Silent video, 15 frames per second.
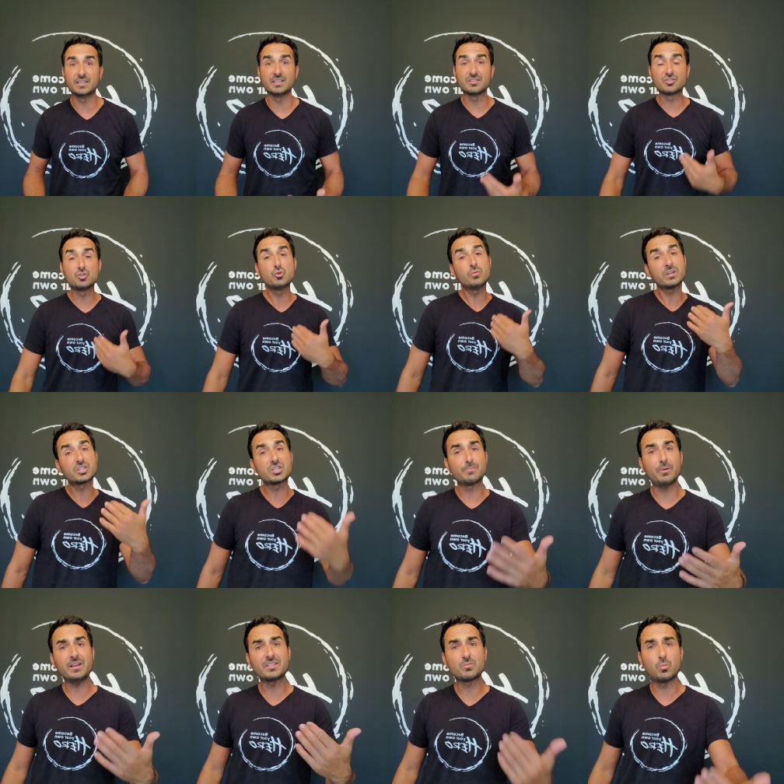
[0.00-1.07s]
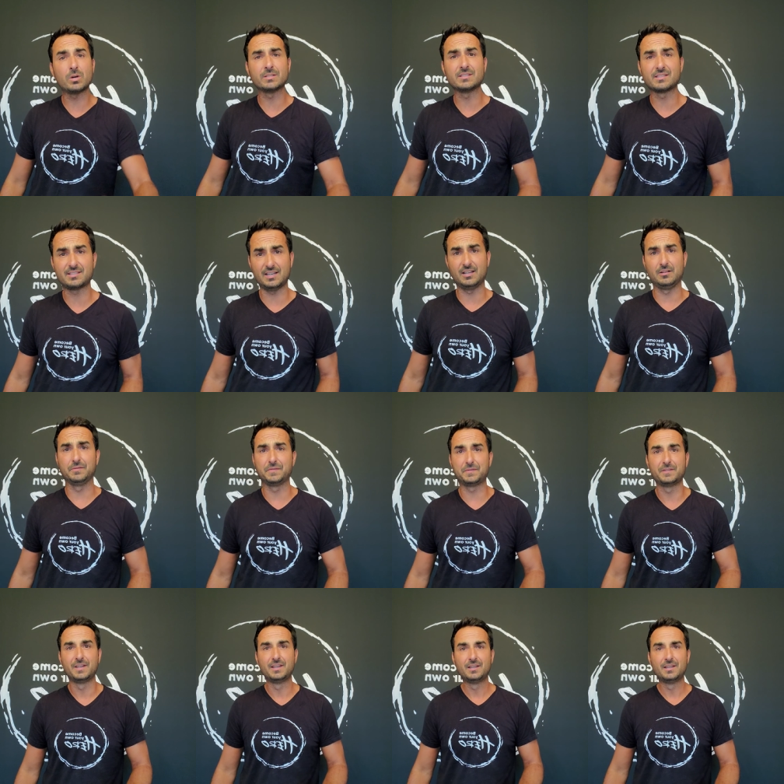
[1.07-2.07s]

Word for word: is to express oneself